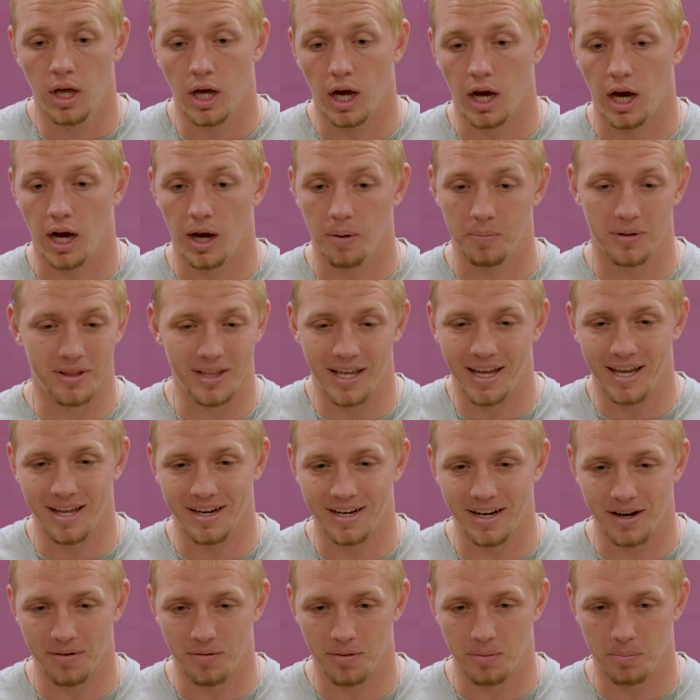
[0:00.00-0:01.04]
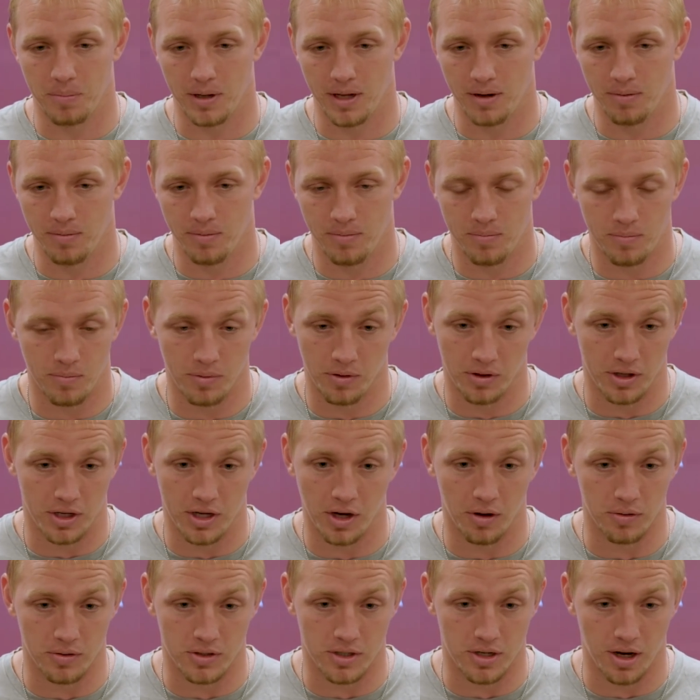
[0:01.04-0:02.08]
And they had never been really
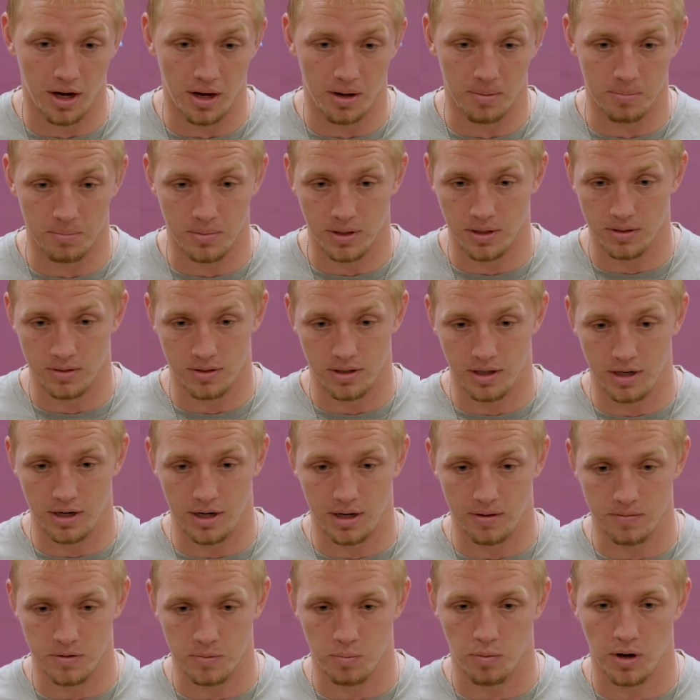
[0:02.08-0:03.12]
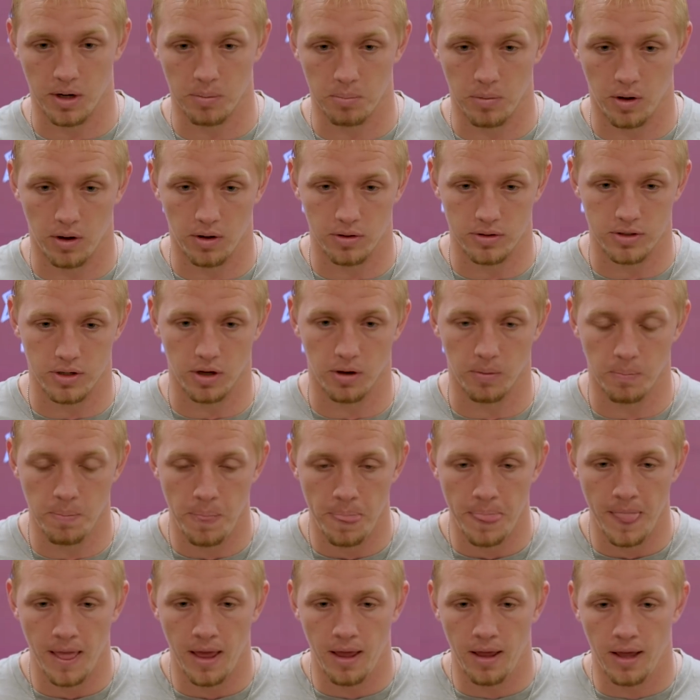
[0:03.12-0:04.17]
coached up because they didn't have spring ball. So
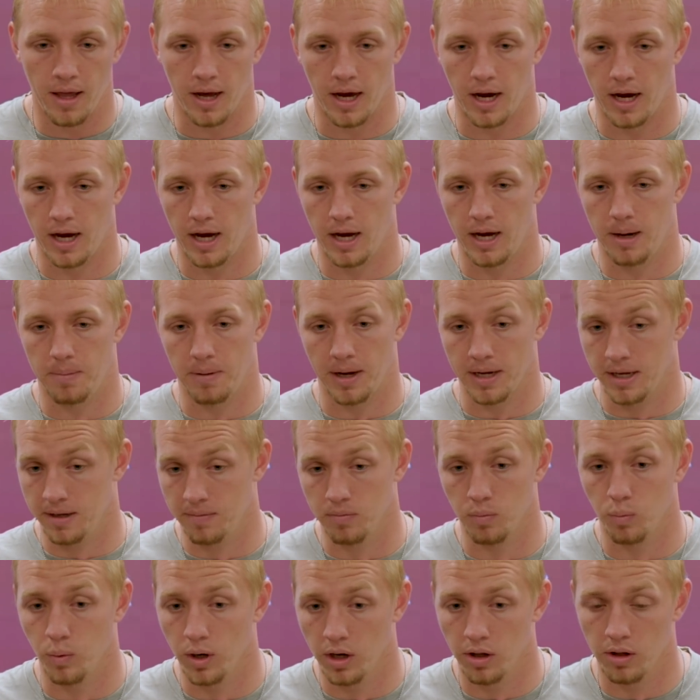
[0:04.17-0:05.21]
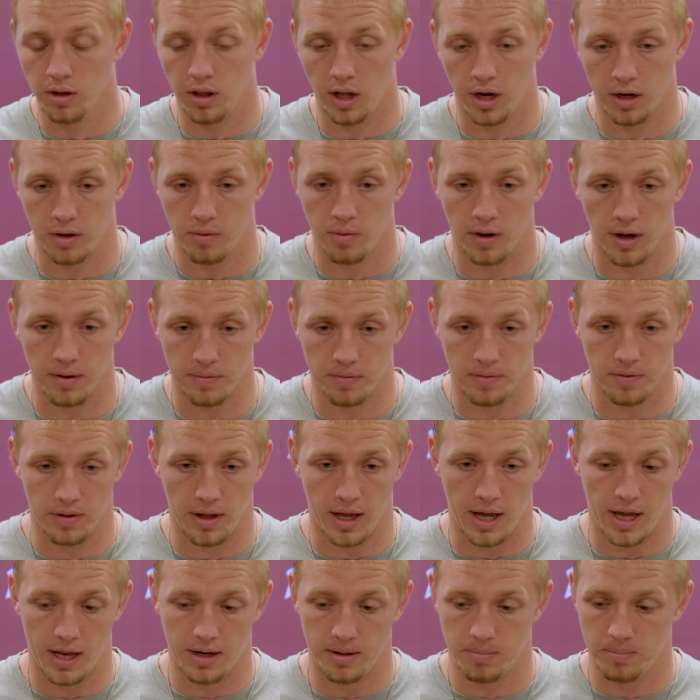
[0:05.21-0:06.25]
I give Will a lot of credit for
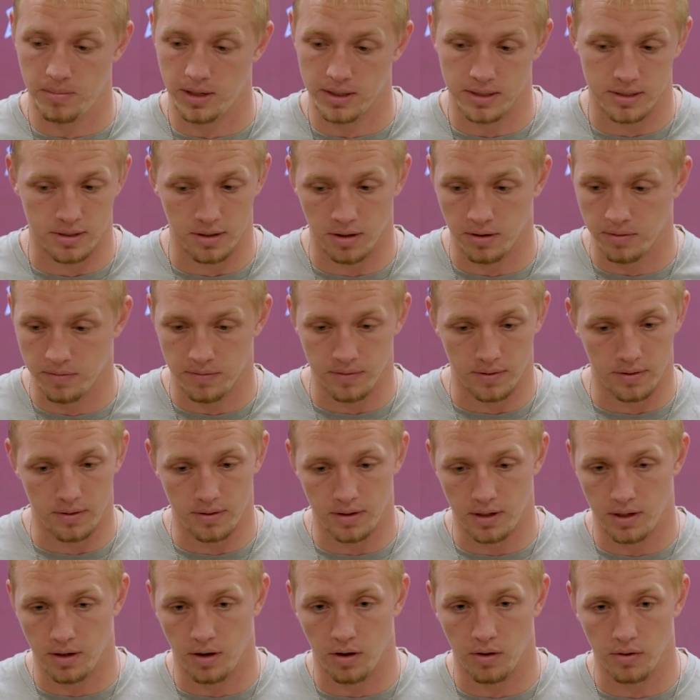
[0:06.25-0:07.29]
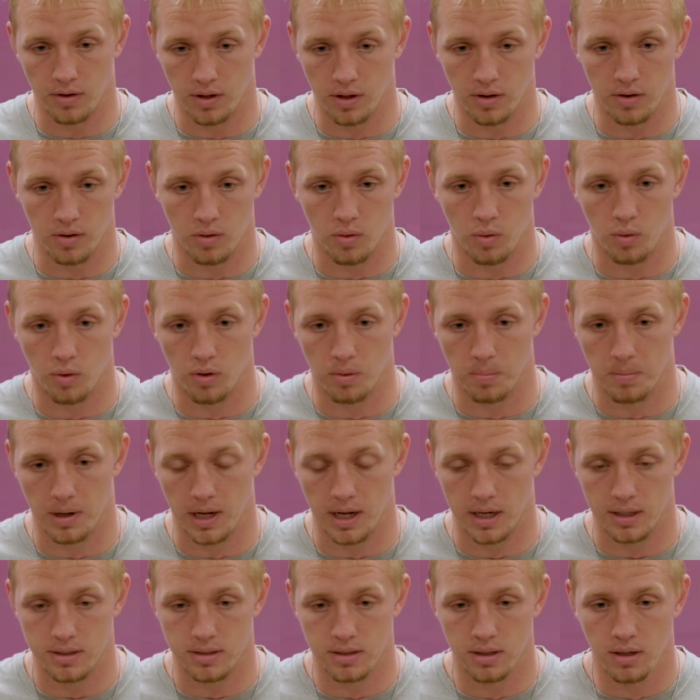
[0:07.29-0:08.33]
that, and myself and all the other
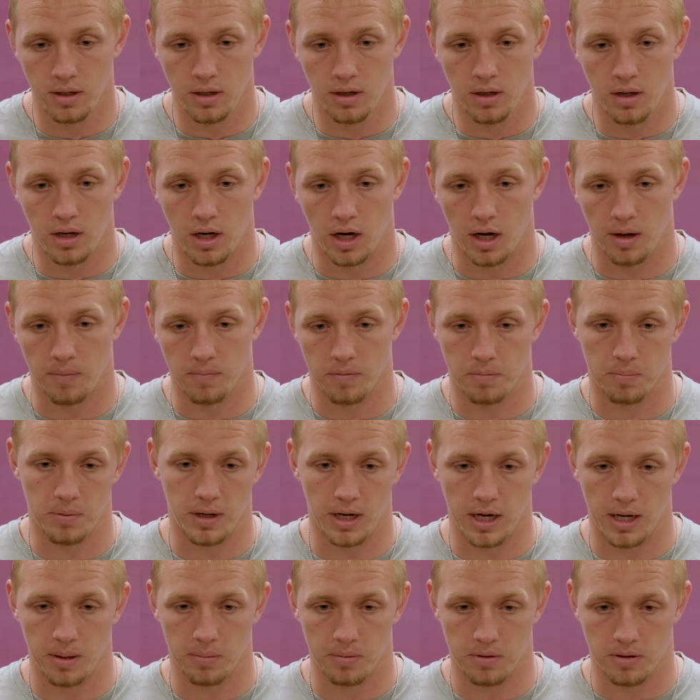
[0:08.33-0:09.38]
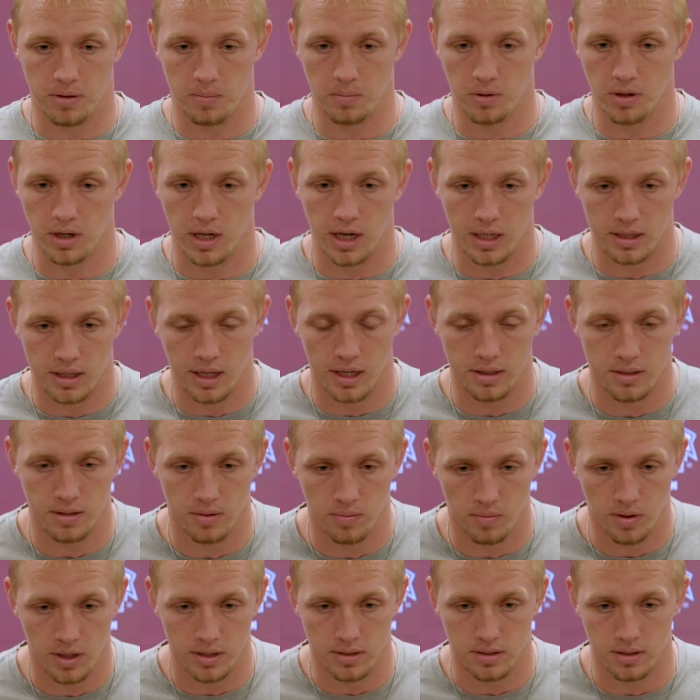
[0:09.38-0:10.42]
quarterbacks for being able to communicate that to
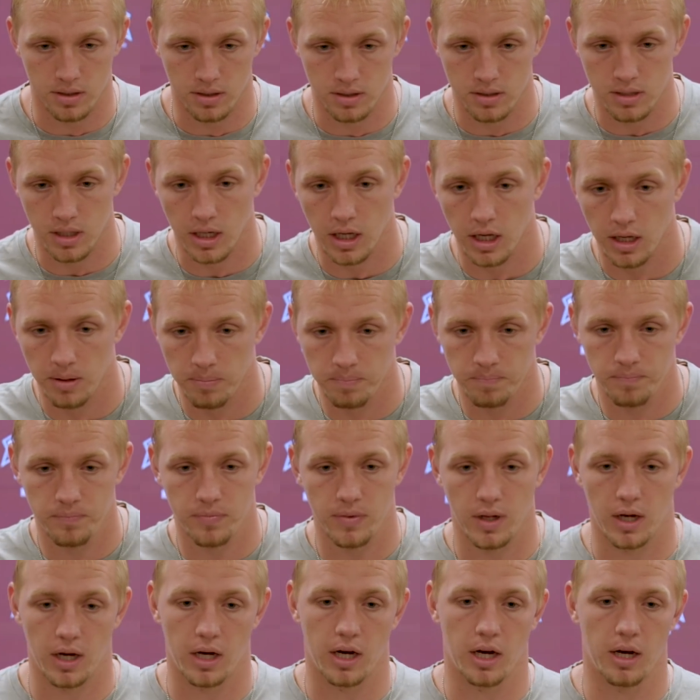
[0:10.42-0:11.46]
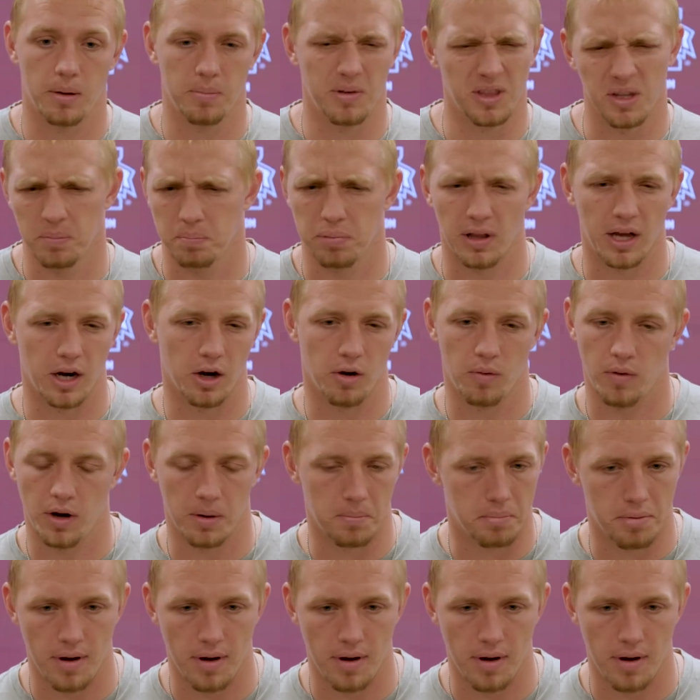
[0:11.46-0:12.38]
the rest of the team and the player run